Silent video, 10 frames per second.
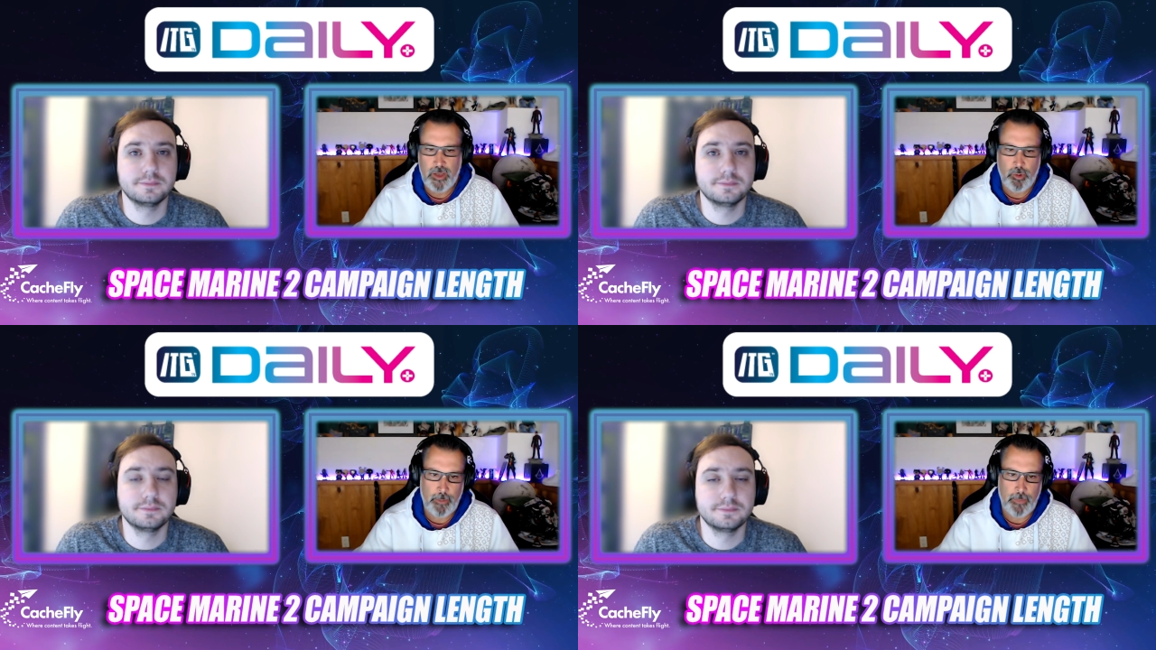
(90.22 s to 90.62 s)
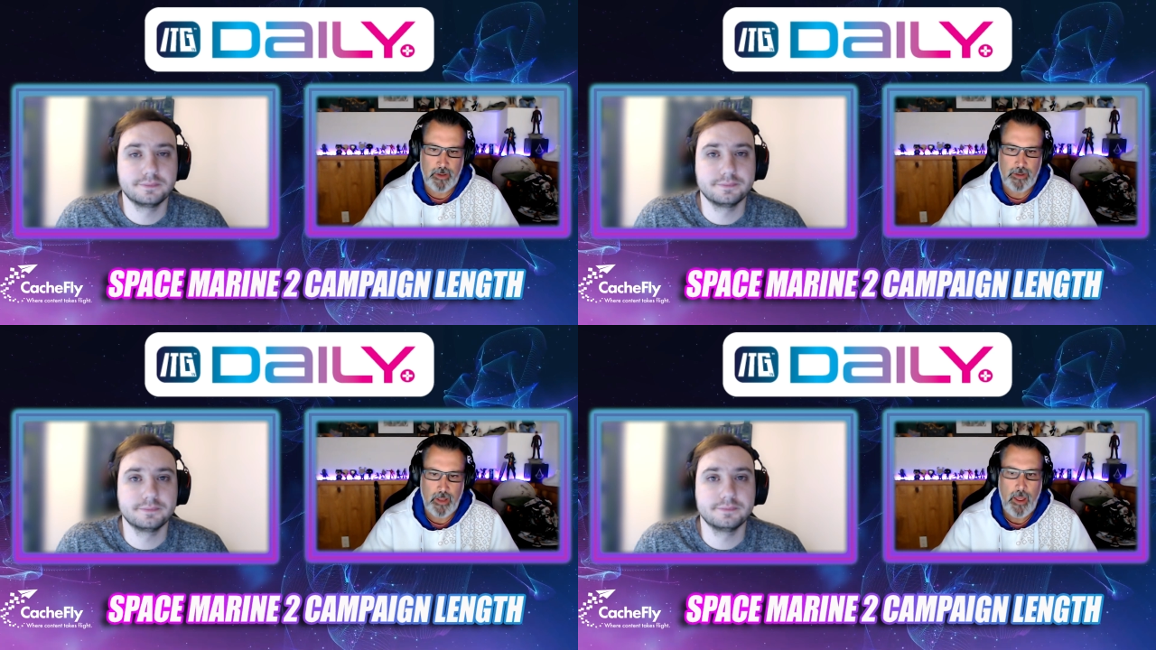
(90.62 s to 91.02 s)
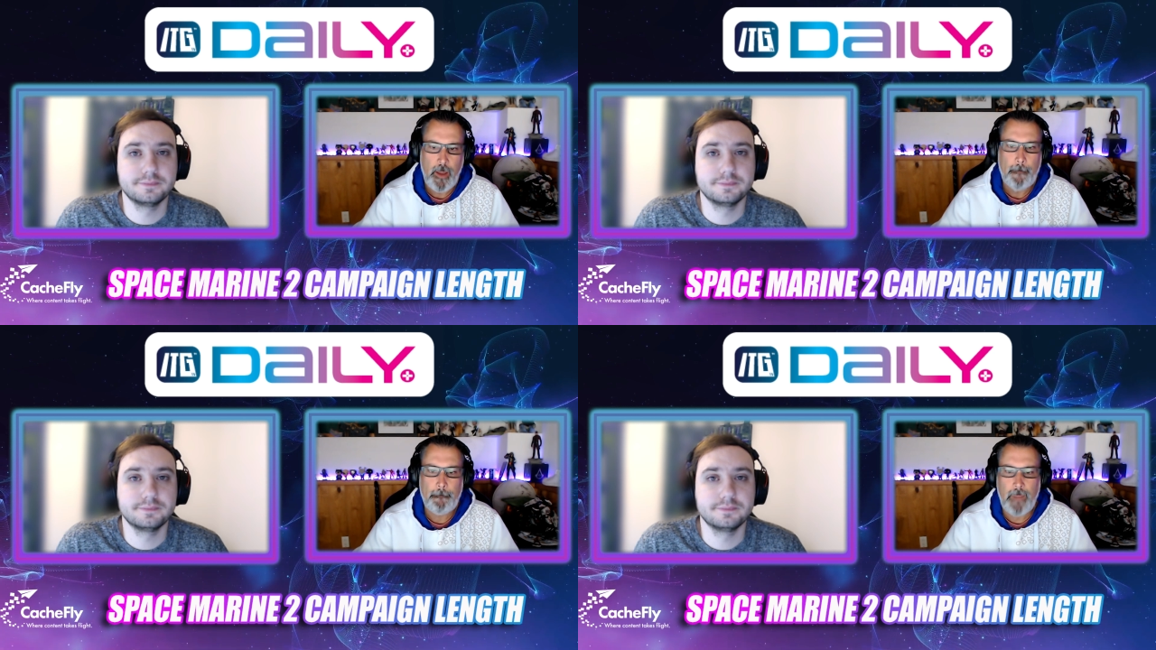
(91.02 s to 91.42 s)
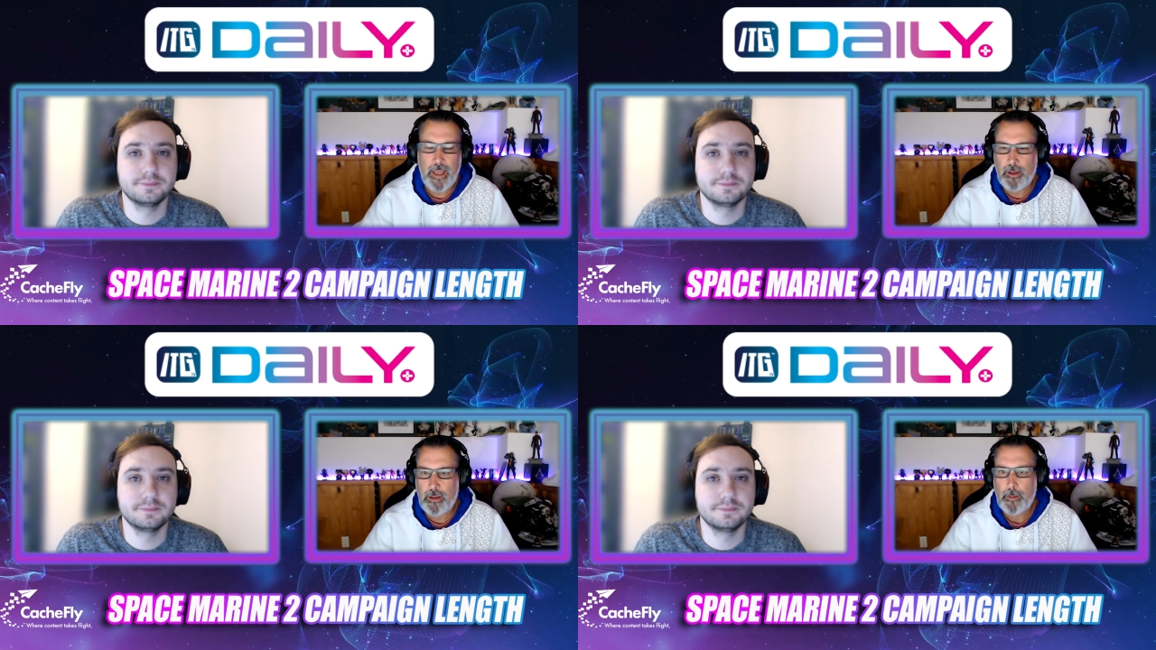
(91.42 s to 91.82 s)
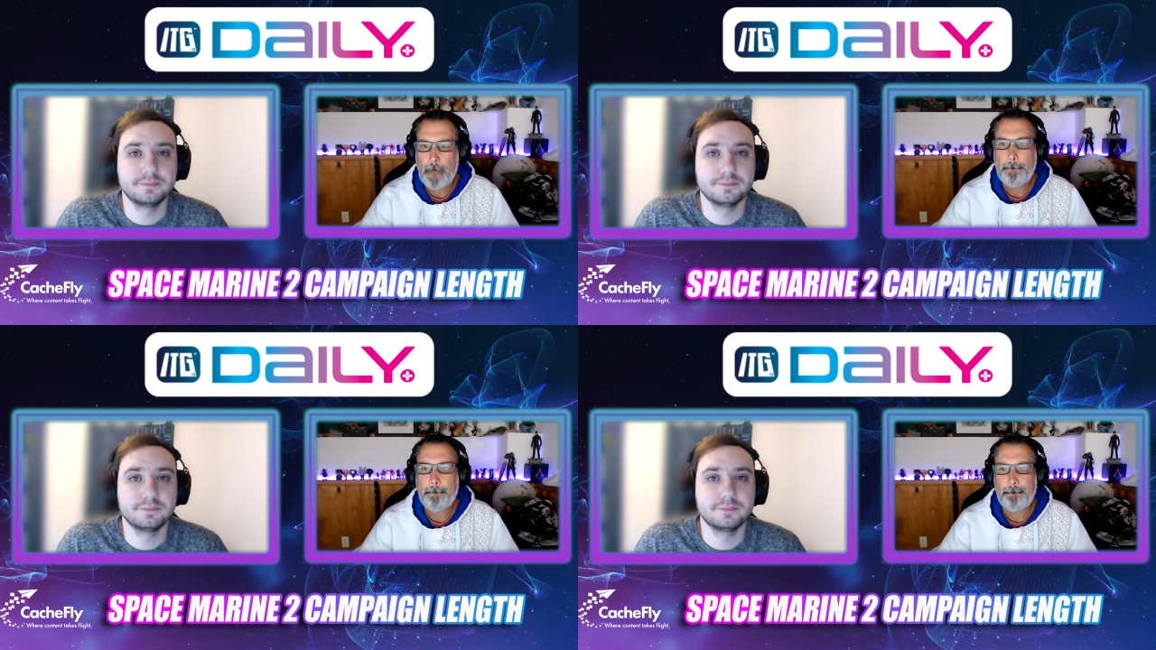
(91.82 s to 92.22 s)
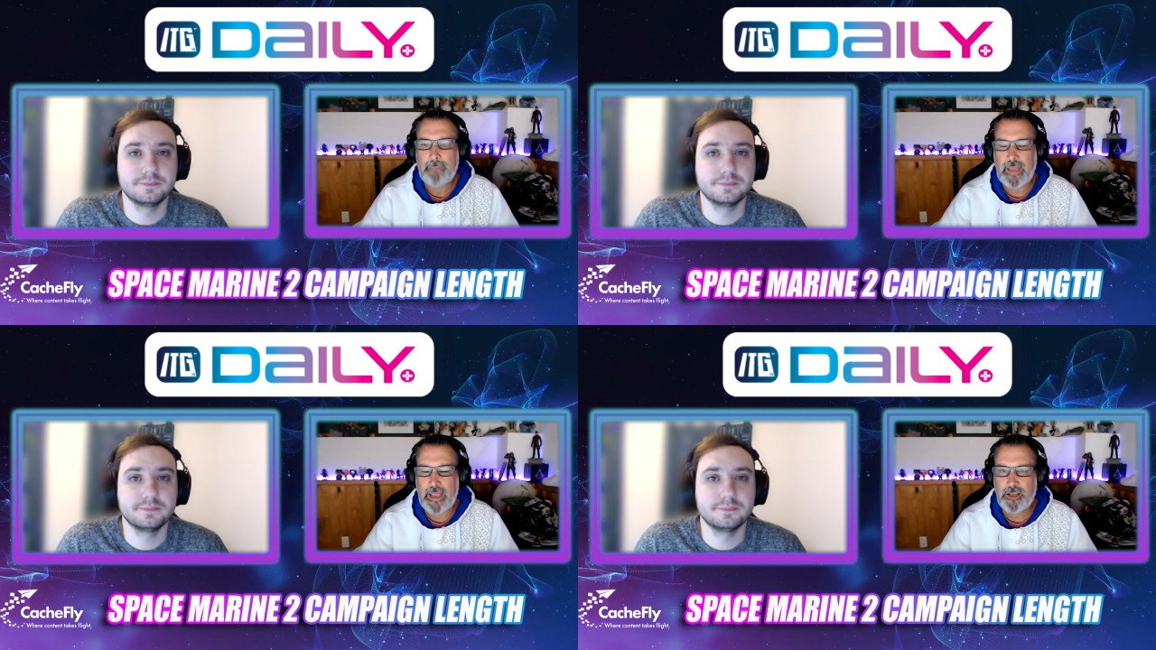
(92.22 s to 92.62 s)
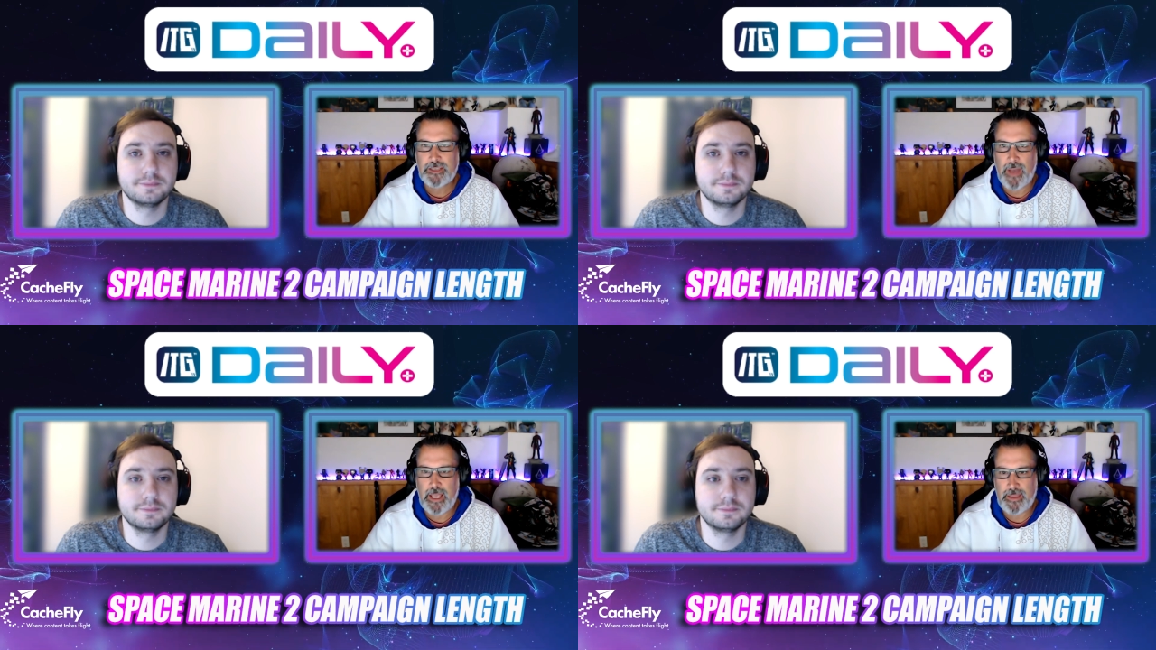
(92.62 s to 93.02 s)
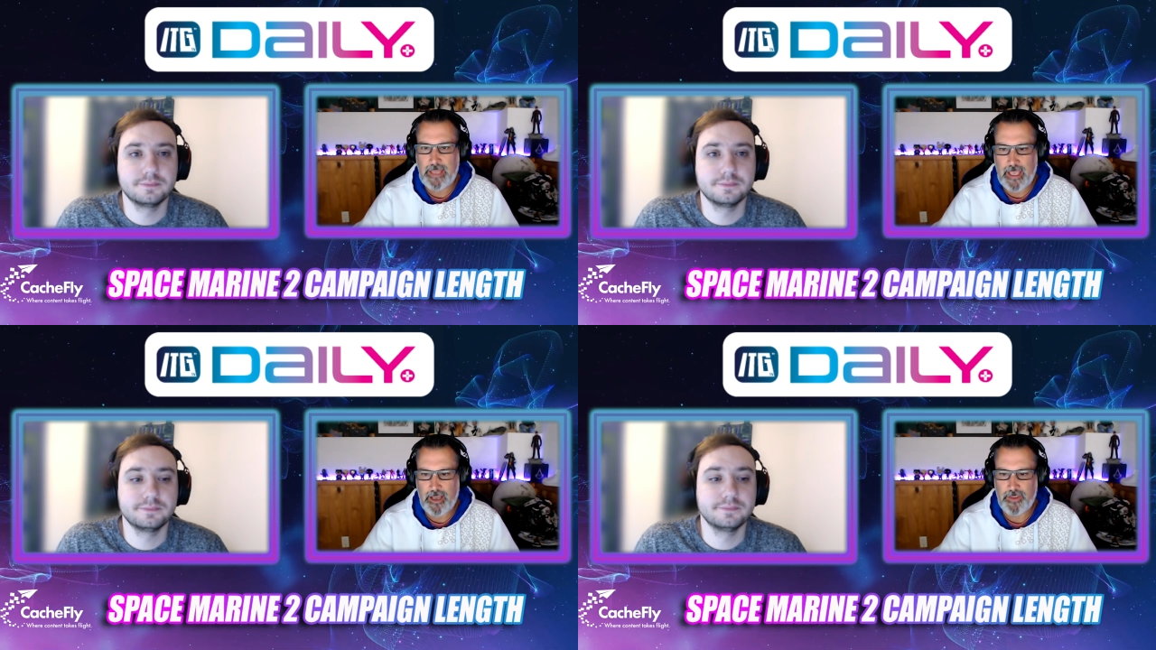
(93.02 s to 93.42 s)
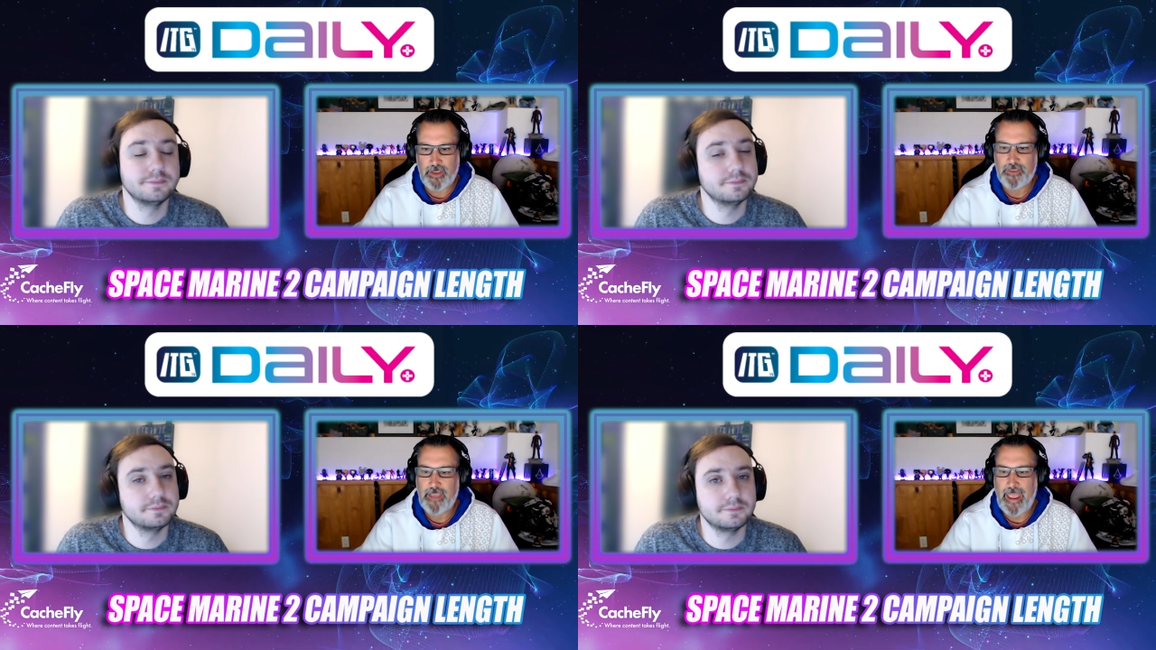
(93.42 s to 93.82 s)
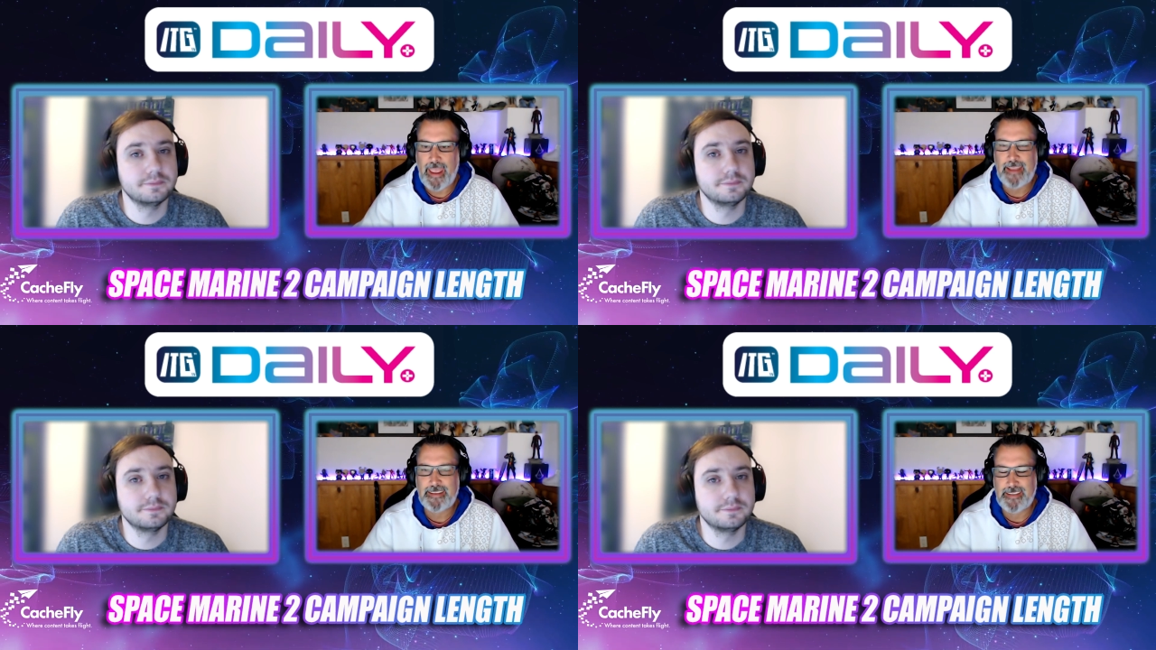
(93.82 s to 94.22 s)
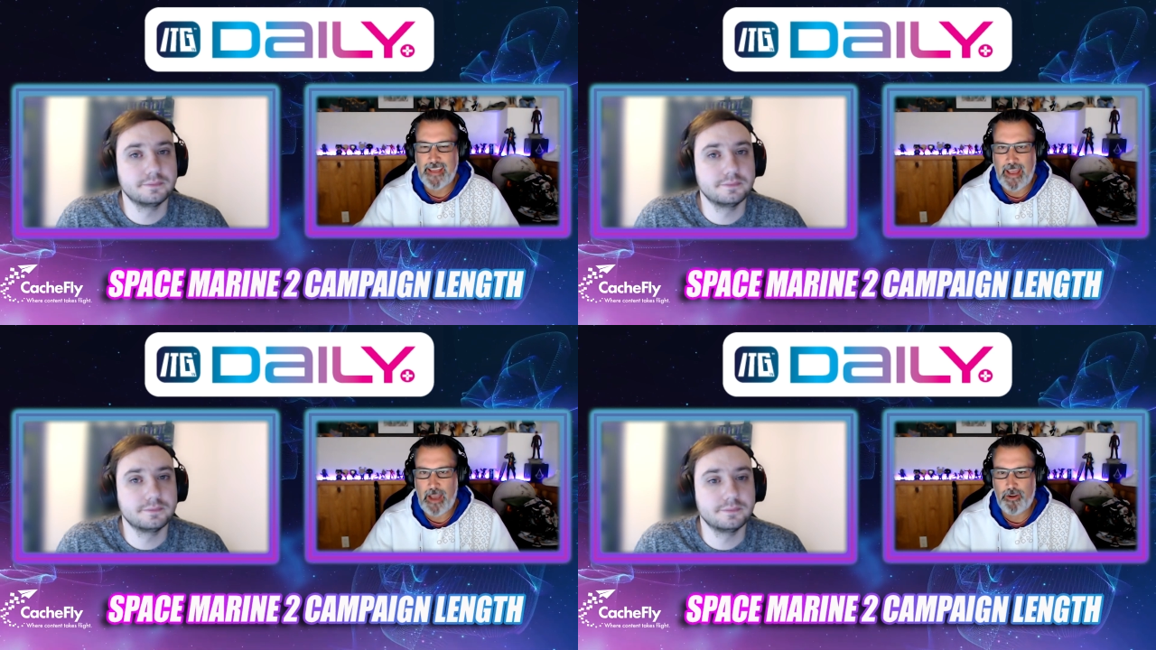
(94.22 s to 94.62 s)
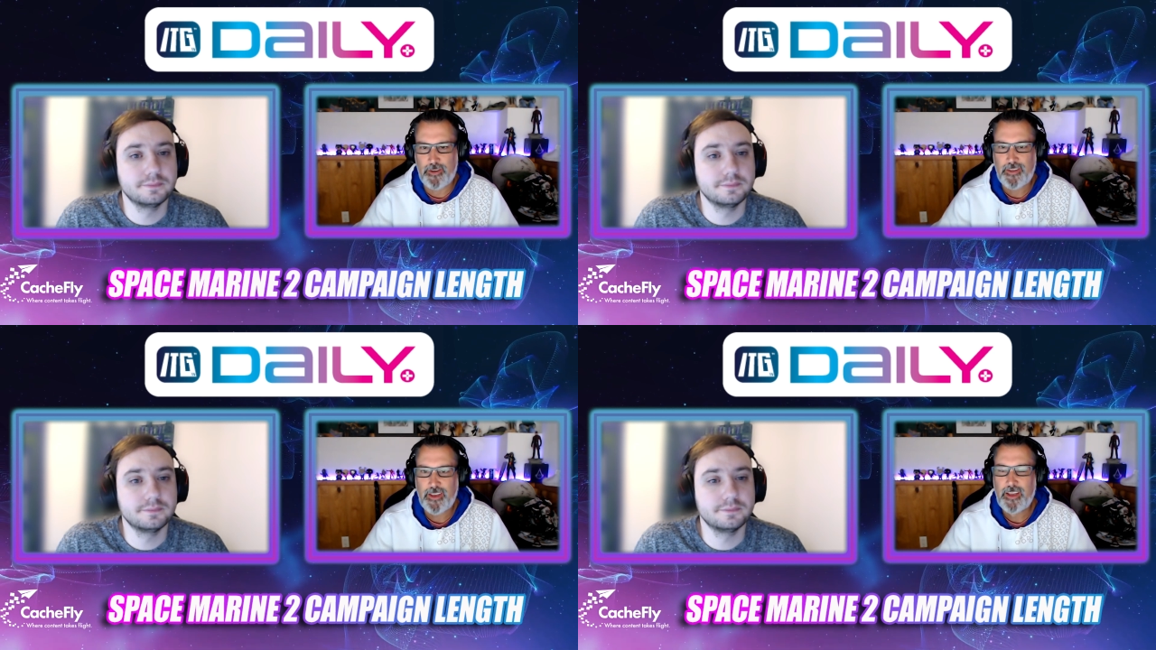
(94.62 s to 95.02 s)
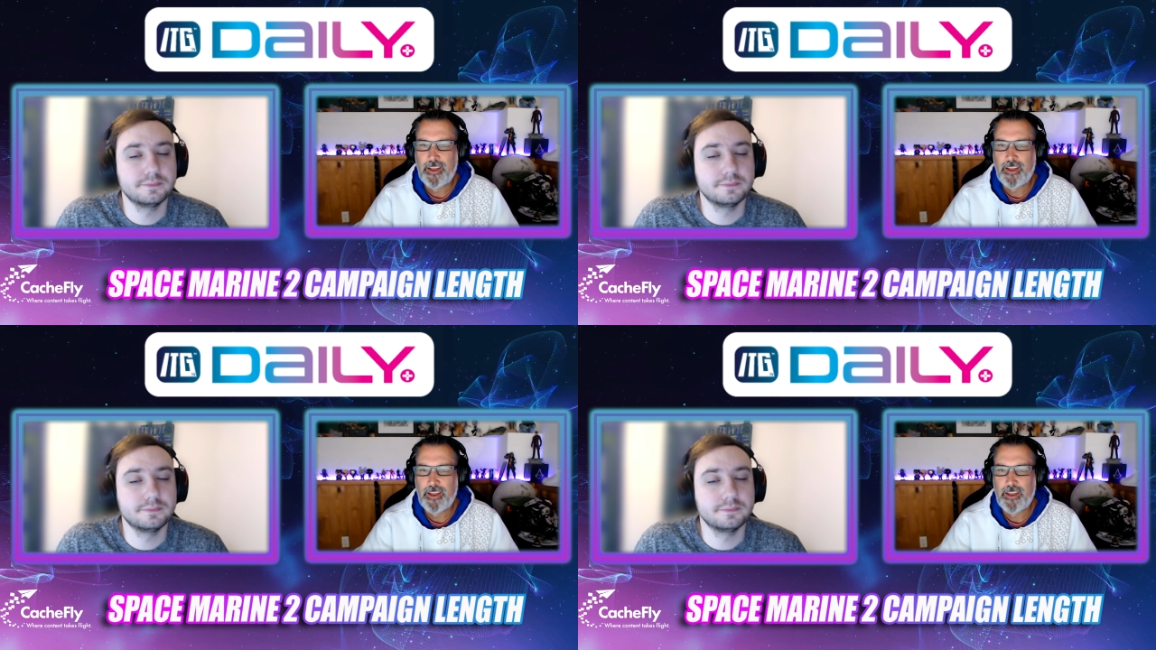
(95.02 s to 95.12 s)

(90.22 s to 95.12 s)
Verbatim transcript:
Speaker 1: equipment. Michael, here's my take on this. 8 to 10 hours.